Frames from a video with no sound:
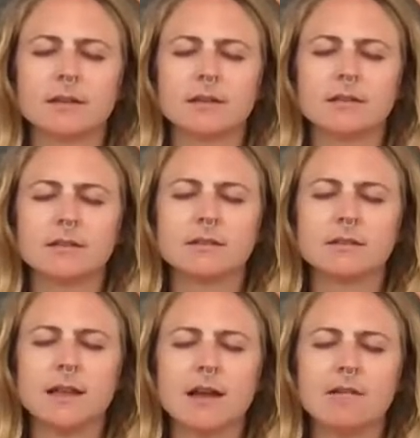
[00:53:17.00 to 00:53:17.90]

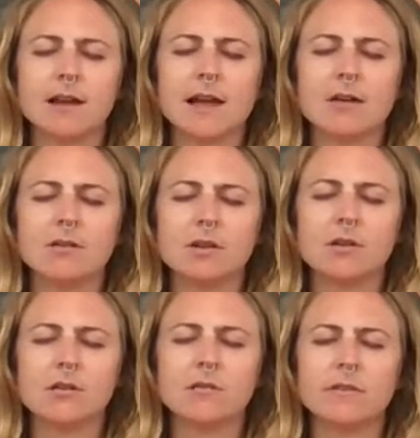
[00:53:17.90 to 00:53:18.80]
staring out
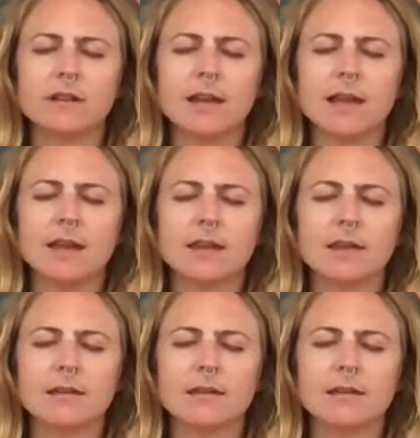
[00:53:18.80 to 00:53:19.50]
over the lake,